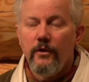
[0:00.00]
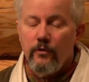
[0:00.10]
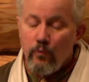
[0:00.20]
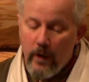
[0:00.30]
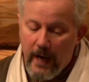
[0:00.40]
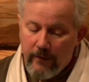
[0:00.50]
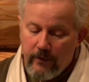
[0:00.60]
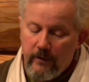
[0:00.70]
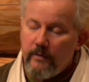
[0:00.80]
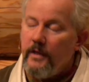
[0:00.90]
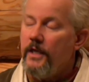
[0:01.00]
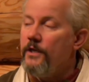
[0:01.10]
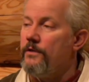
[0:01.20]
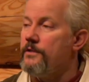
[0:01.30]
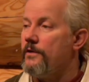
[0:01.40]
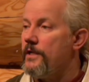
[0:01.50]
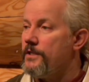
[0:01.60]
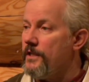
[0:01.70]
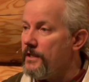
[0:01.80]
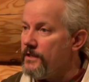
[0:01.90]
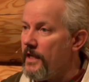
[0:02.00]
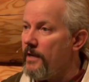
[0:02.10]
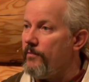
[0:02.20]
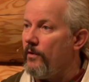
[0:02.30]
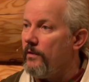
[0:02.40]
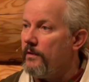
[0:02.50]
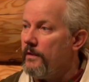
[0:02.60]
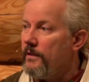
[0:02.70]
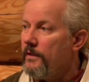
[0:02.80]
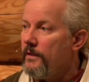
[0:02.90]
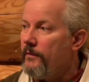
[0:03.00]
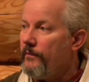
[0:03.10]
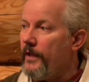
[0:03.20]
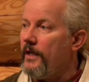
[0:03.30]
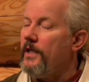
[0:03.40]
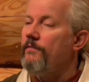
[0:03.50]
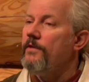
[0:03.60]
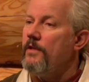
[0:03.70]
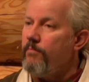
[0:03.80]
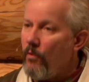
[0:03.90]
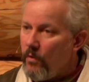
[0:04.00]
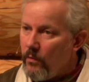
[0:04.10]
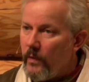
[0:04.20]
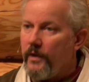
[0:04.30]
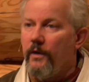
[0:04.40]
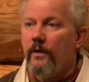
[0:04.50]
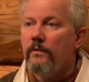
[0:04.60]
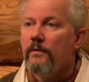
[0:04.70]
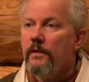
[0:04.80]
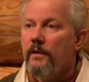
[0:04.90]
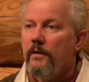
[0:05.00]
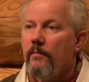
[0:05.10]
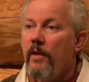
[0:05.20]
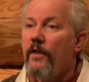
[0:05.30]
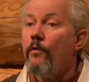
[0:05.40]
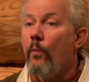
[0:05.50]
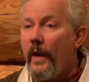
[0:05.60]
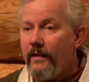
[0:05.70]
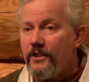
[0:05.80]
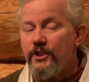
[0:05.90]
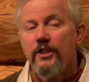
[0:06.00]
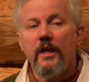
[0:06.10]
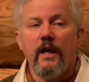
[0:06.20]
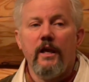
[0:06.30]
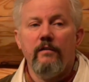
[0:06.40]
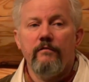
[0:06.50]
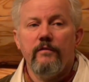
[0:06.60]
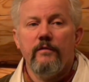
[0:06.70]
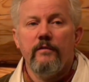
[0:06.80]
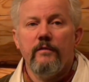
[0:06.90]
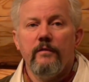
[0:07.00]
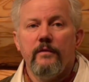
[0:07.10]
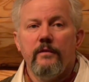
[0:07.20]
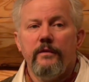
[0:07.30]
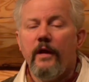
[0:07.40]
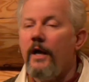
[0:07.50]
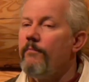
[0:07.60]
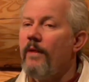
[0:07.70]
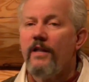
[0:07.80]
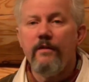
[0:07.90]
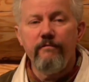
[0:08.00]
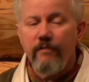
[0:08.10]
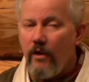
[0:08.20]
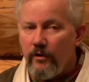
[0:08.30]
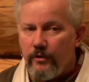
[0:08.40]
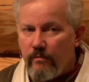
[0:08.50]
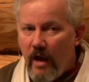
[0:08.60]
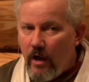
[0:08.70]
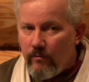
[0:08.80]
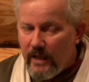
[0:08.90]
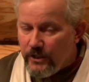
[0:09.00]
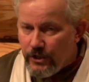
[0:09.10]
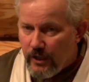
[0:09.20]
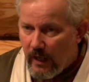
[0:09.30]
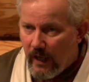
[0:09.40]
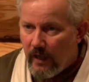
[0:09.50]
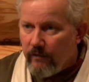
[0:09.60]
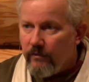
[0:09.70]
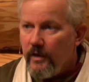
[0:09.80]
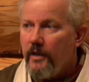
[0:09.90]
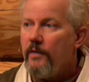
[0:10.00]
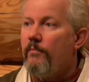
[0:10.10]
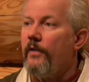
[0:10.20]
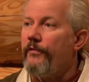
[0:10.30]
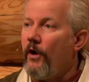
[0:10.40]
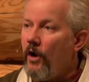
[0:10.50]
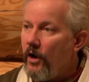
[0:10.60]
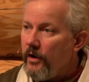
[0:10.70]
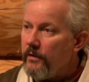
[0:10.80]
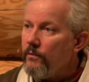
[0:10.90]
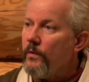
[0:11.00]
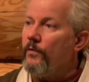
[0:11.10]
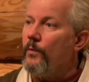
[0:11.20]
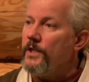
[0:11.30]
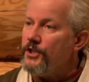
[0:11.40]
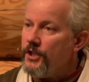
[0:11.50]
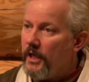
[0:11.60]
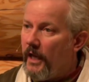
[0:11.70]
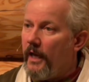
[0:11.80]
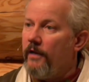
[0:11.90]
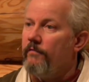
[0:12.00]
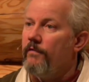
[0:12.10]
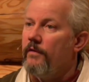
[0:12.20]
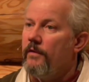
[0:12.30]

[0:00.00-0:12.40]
Rather, he used her as an example that even the poor widow, by the way that she gave, not by the volume, how much she gave, but the heart with which she gave,